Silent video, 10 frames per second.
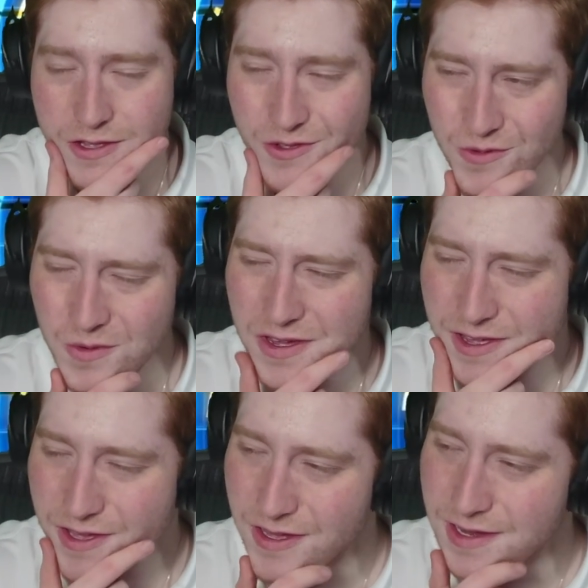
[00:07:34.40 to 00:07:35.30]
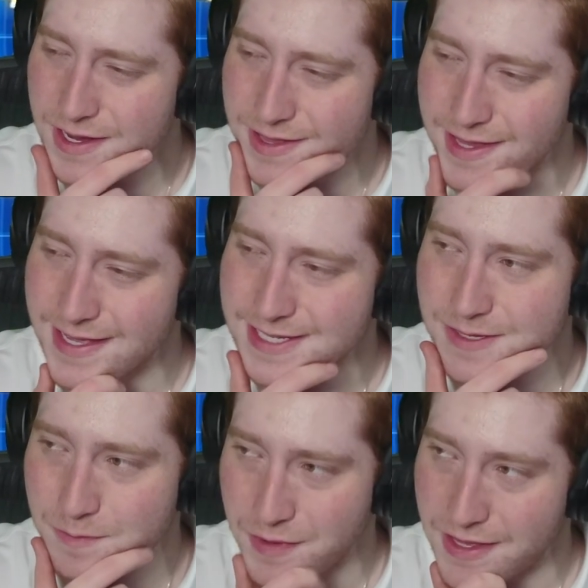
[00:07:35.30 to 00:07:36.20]
Who could this
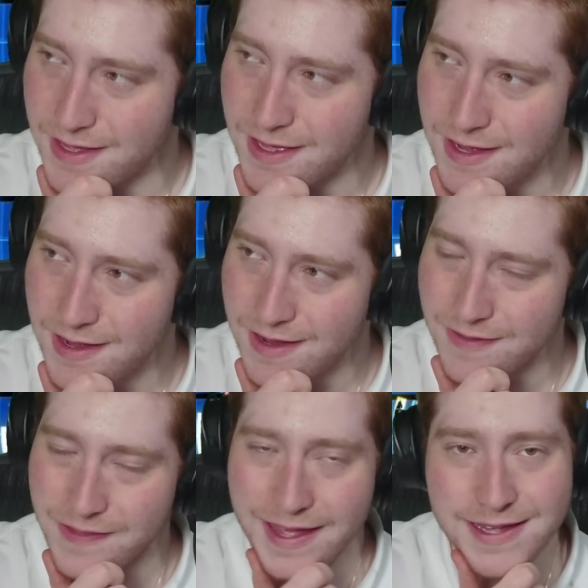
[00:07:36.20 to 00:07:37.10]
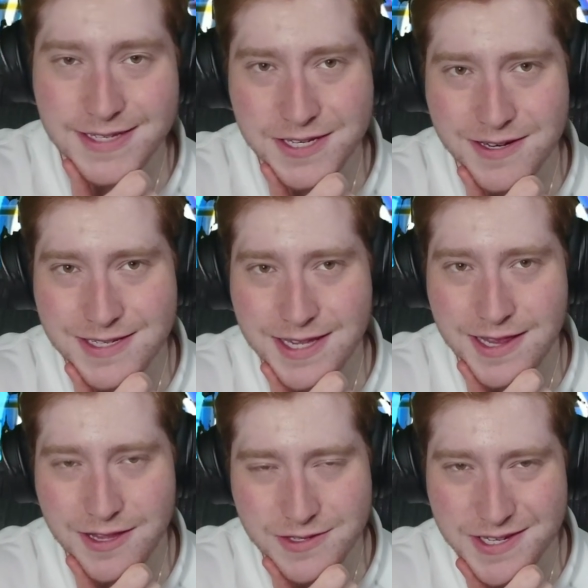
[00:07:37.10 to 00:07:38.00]
be? The answer is
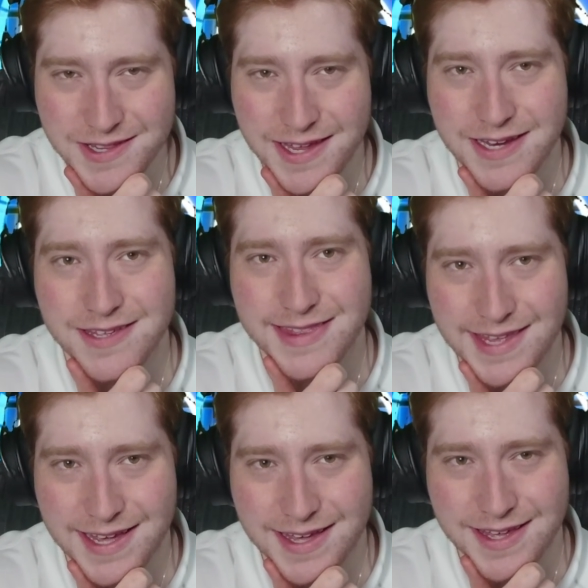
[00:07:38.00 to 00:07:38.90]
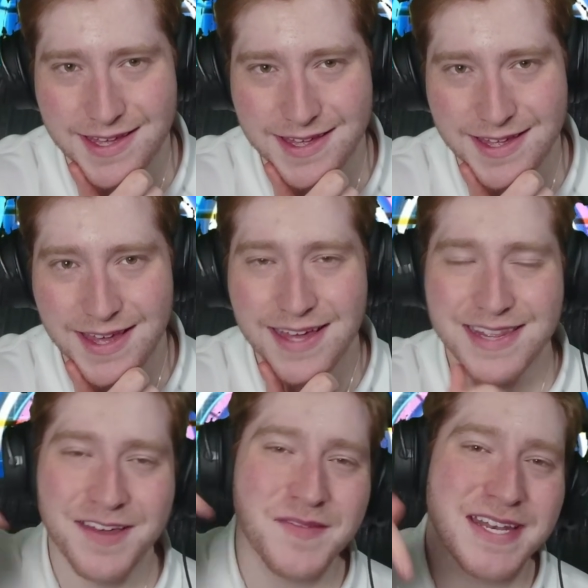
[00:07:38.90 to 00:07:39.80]
closer than you think.
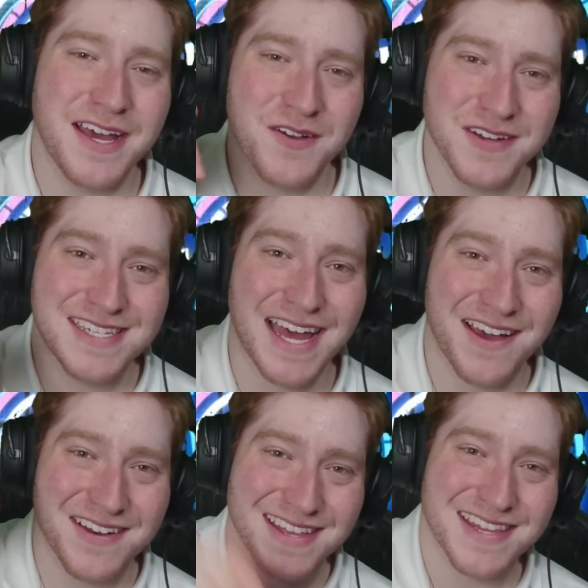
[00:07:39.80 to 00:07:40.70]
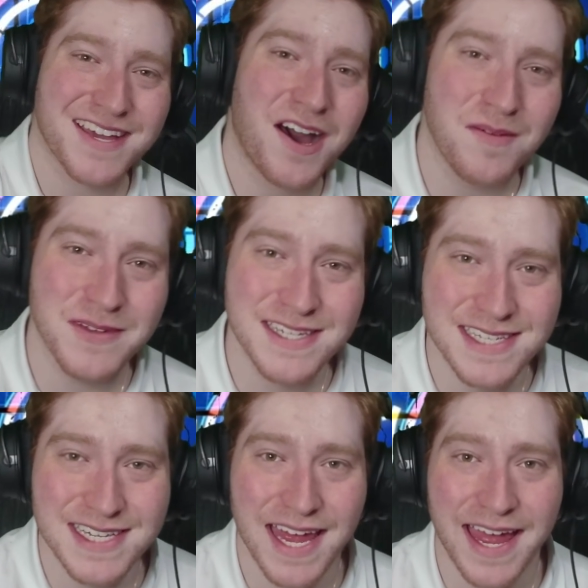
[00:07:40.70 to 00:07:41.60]
Let me know down in the
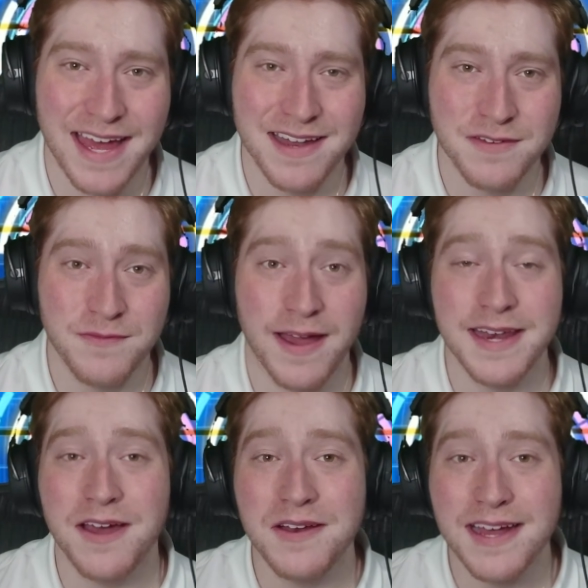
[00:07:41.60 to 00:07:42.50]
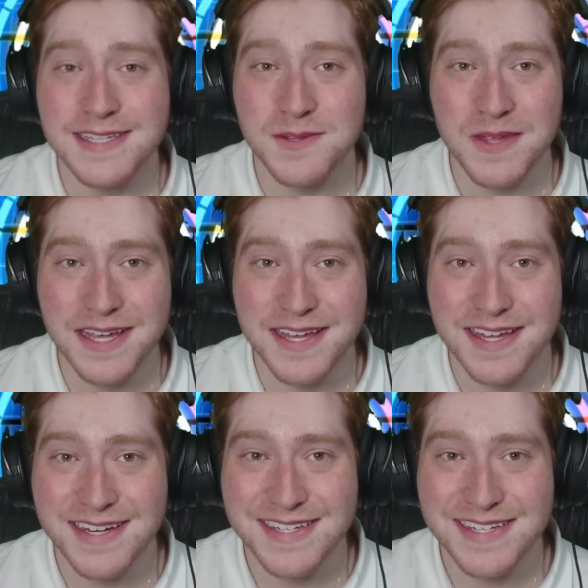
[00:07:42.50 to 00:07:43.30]
comments and find out next week.